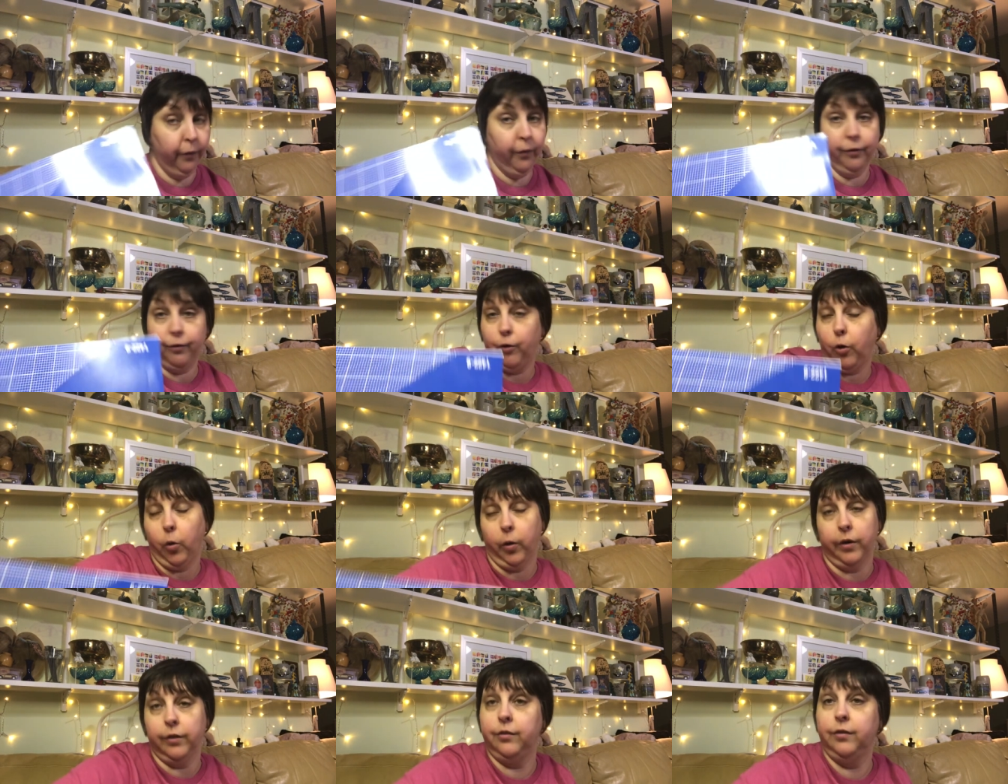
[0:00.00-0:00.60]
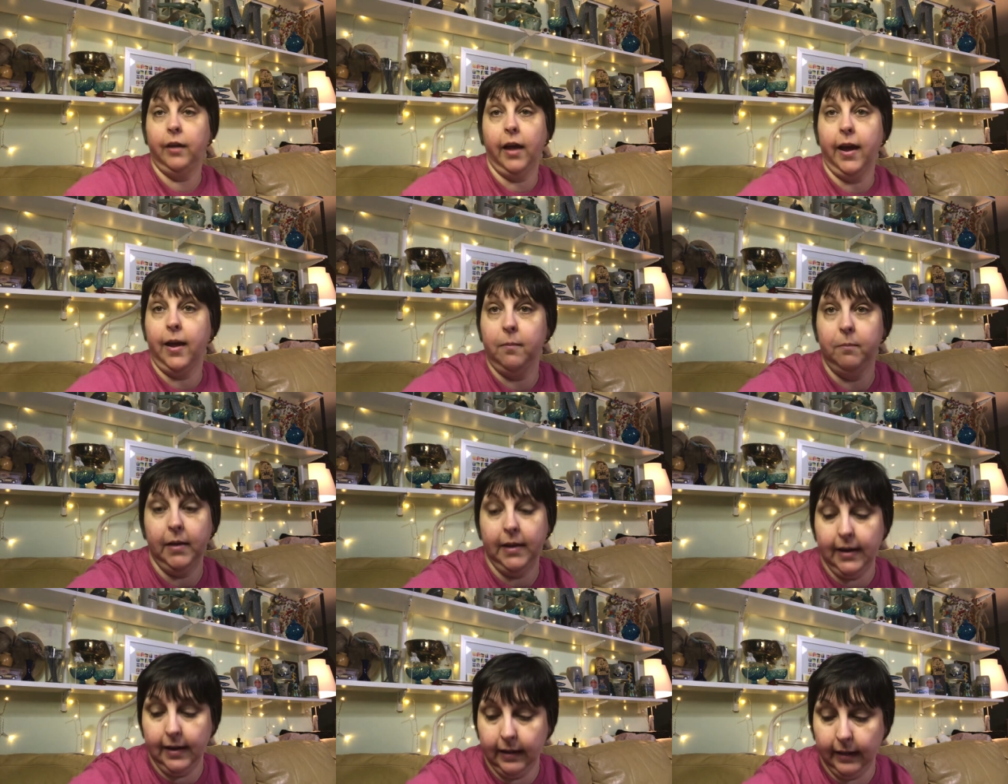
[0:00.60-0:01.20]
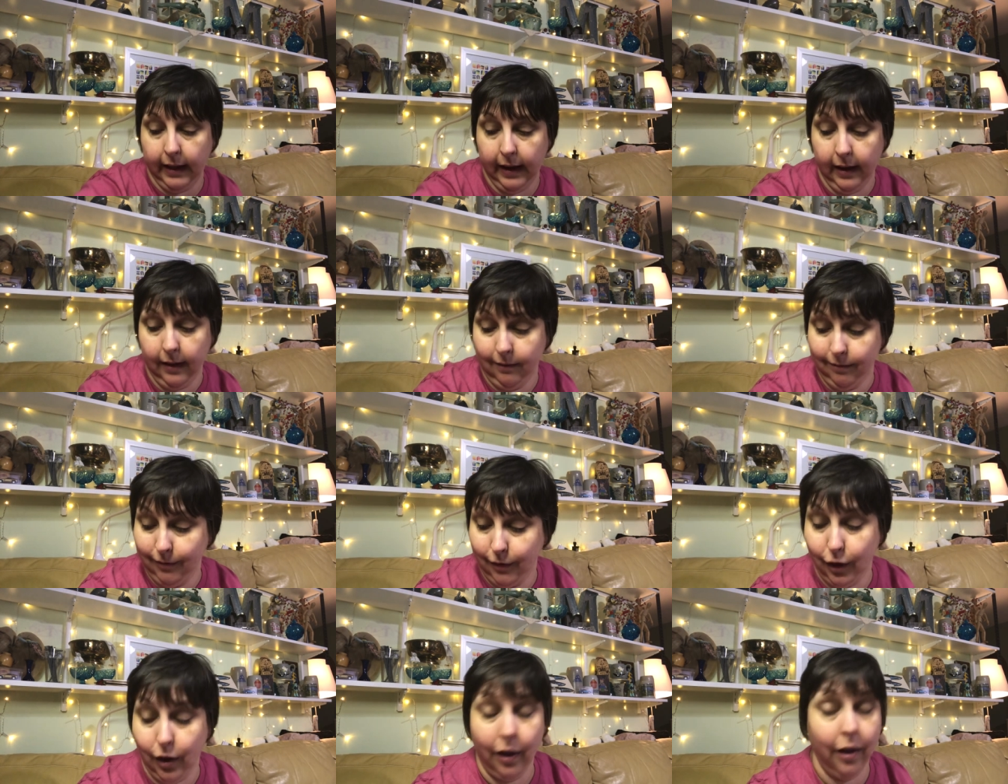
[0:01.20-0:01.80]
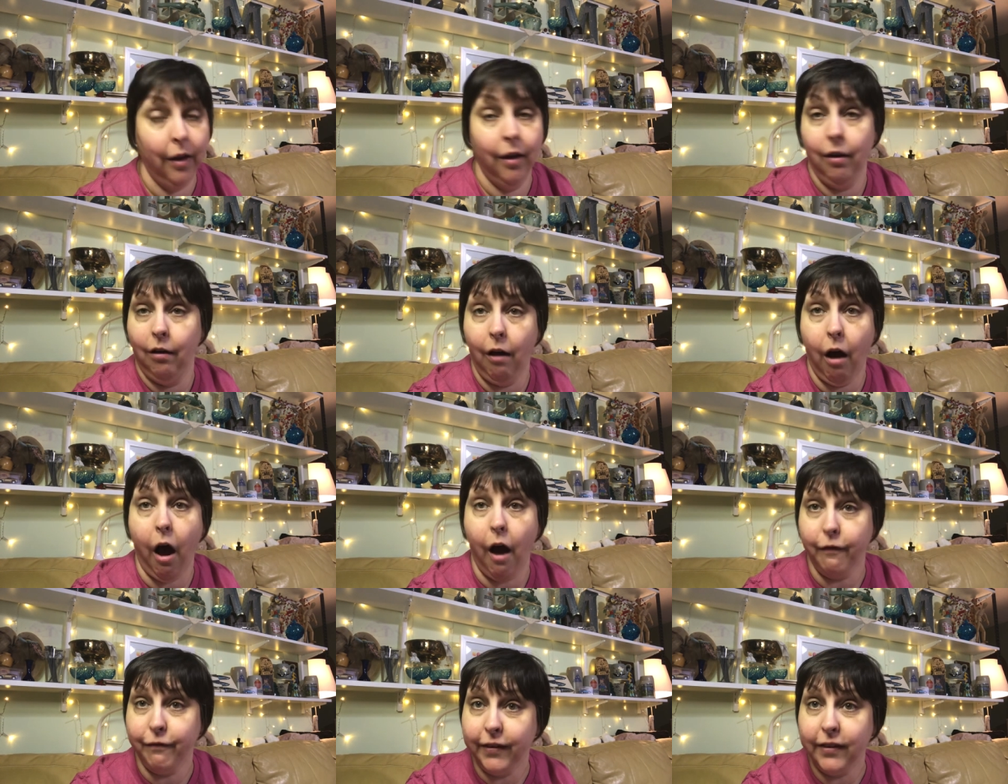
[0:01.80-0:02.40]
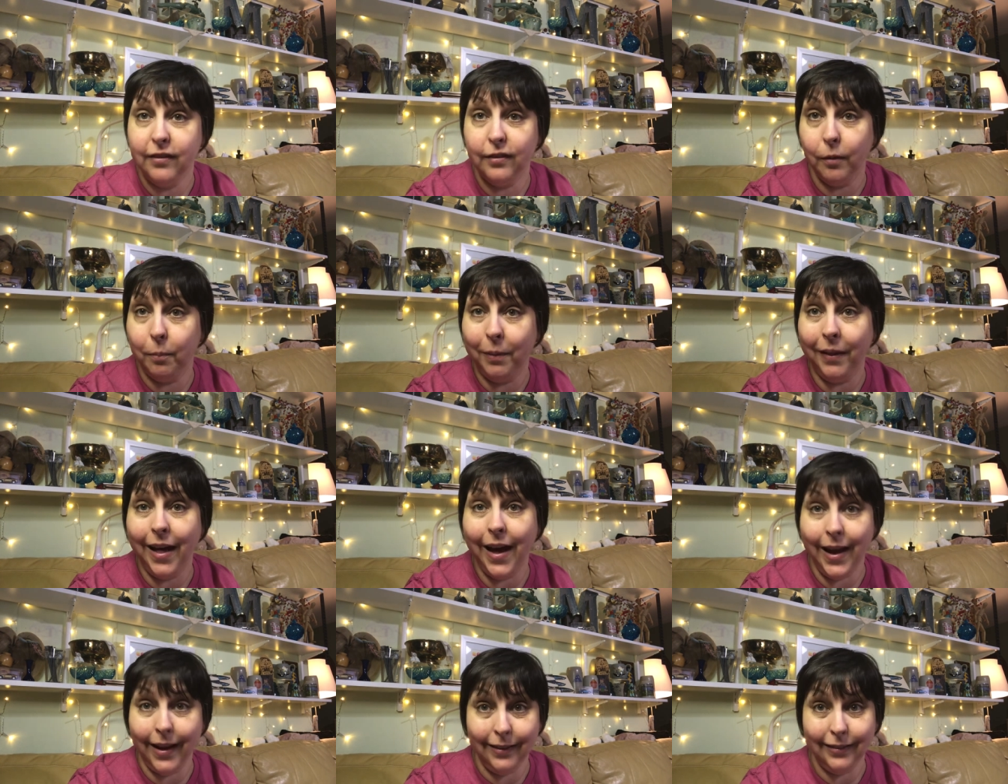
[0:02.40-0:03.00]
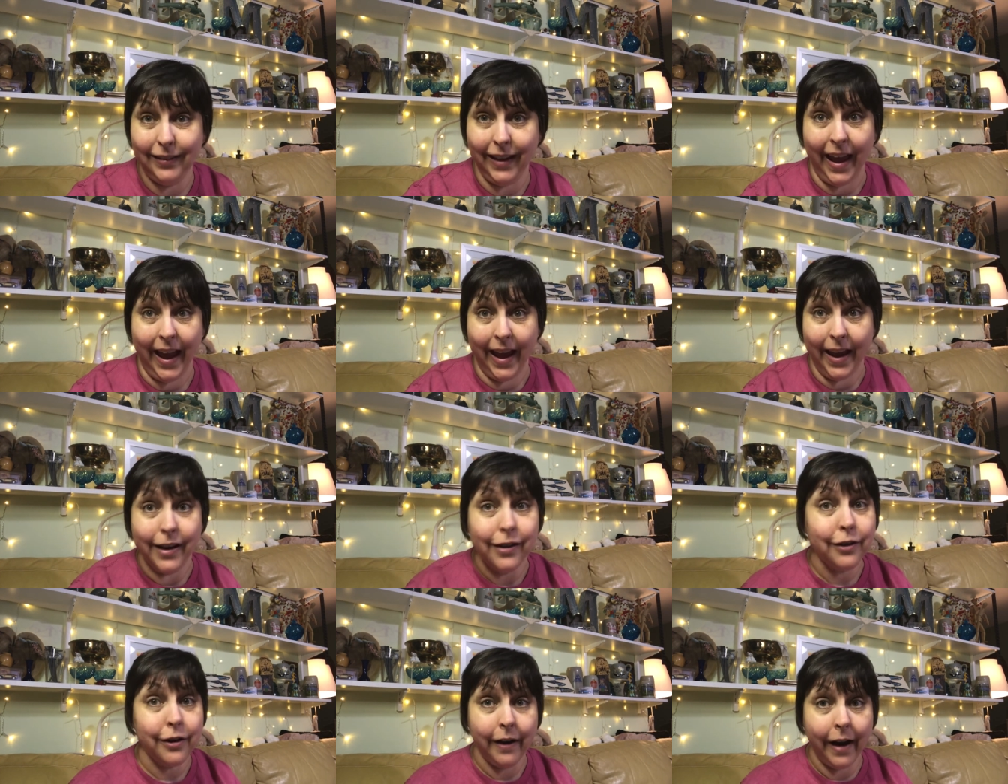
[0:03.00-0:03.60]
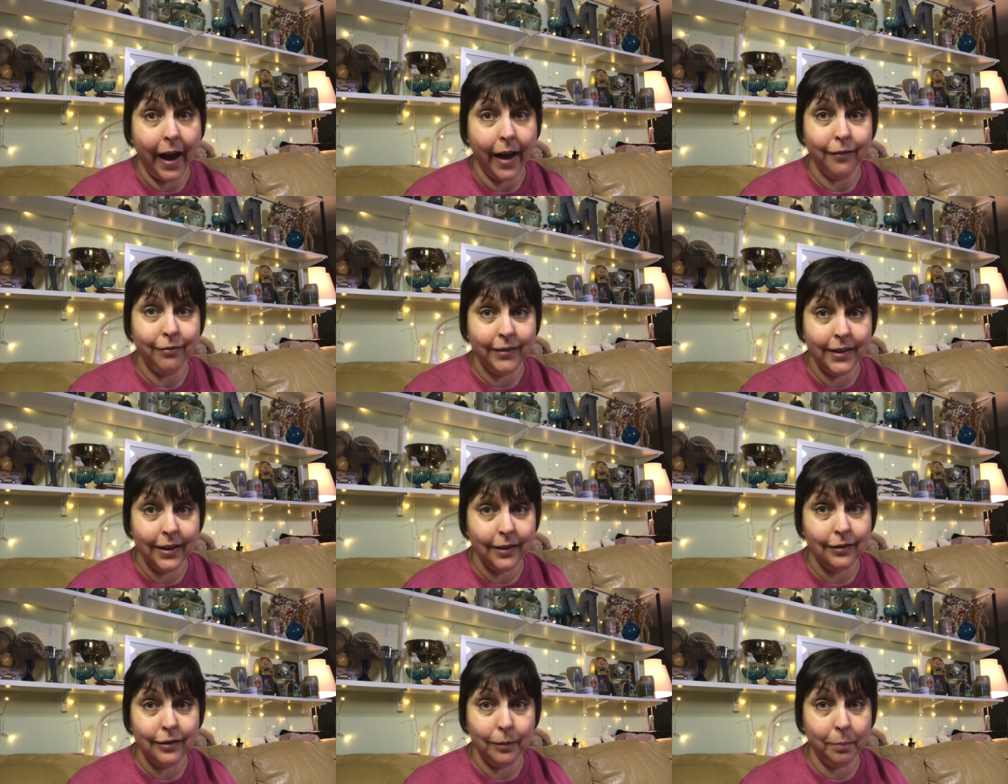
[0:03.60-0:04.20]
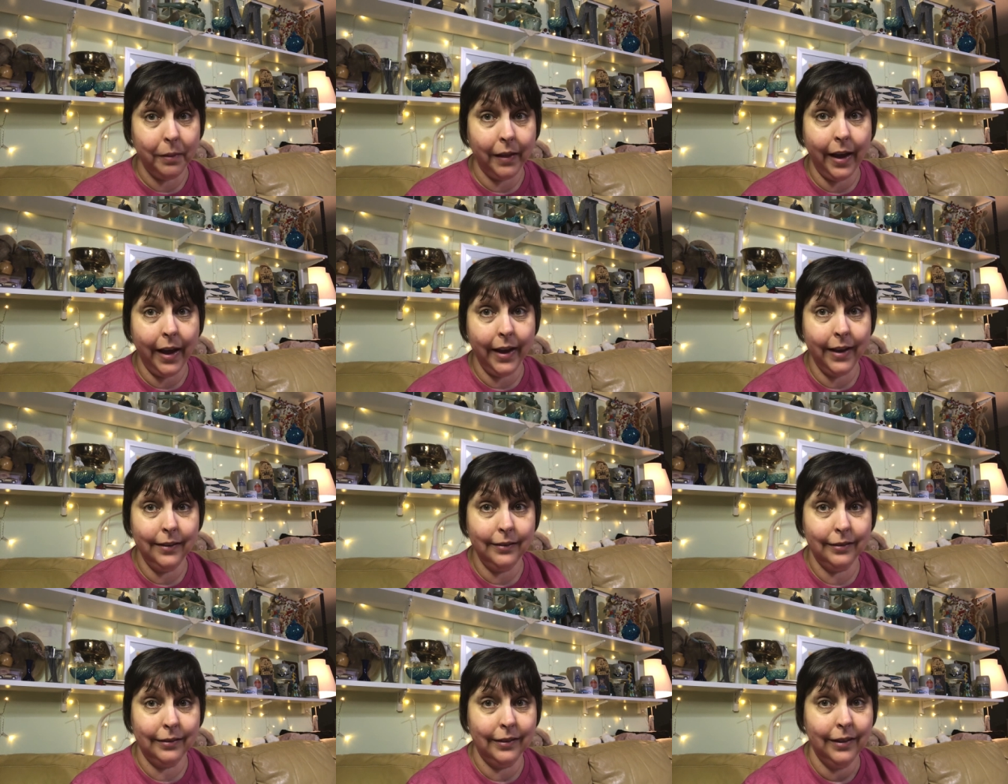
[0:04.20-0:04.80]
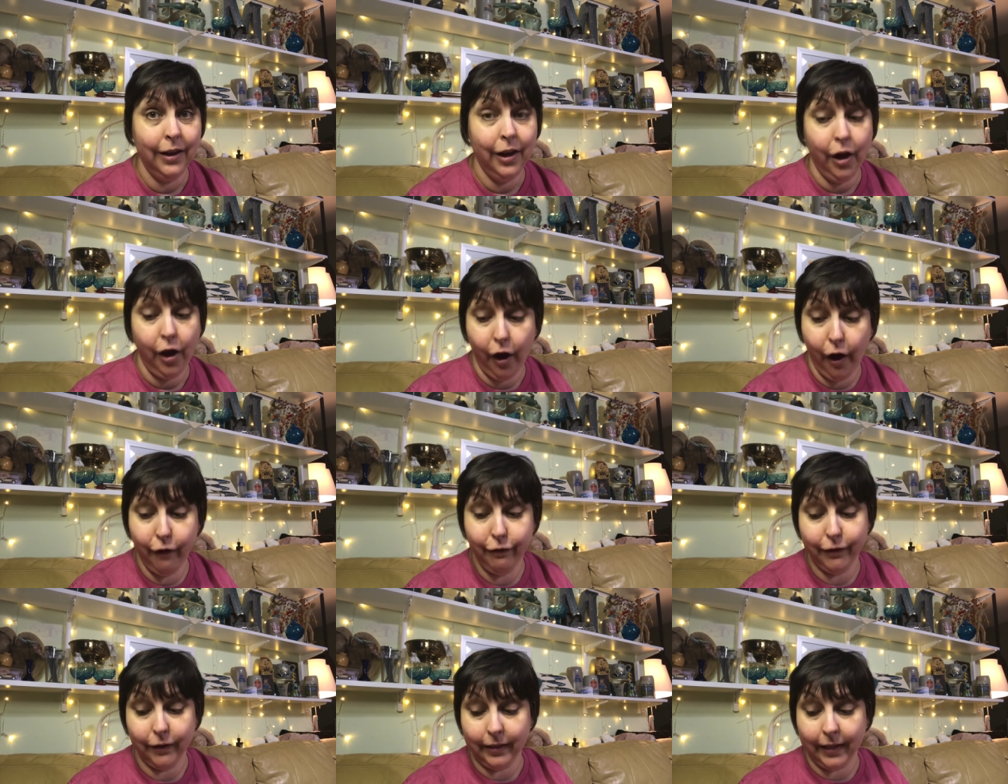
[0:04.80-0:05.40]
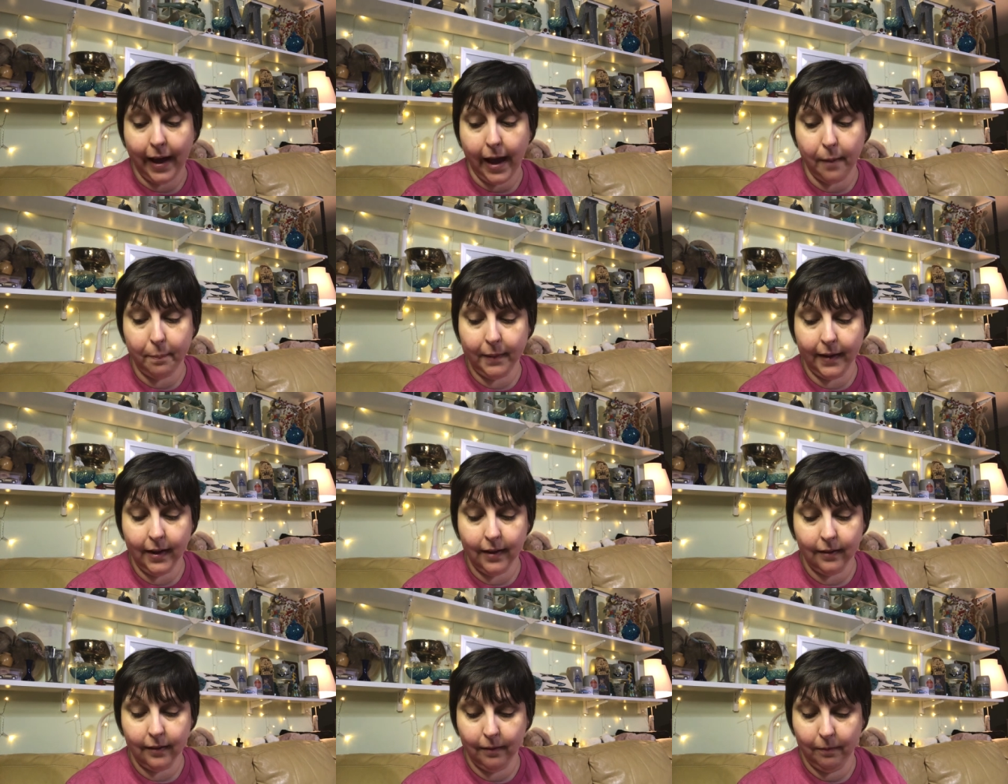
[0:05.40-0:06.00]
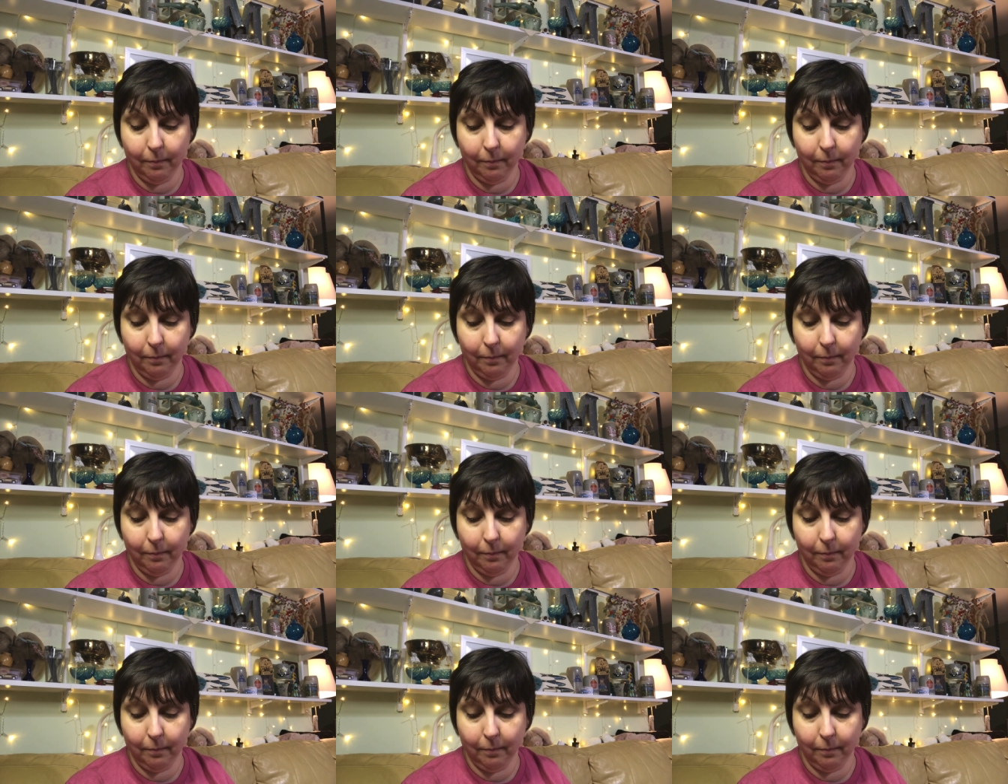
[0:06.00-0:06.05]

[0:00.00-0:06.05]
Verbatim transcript: of course, I immediately office supplies and crafting supplies overlapping.